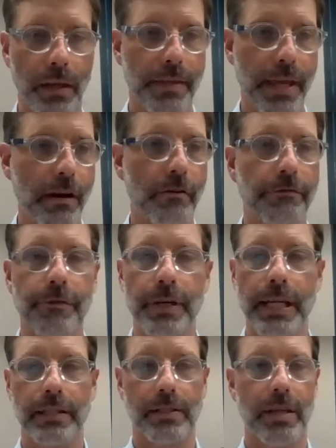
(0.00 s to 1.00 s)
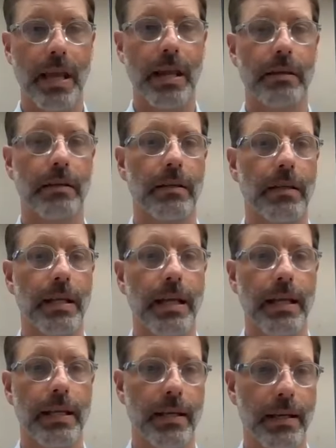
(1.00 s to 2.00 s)
they are free to send
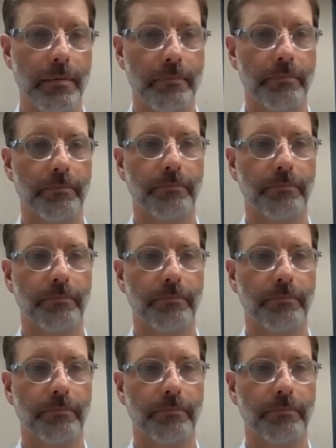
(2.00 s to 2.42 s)
a,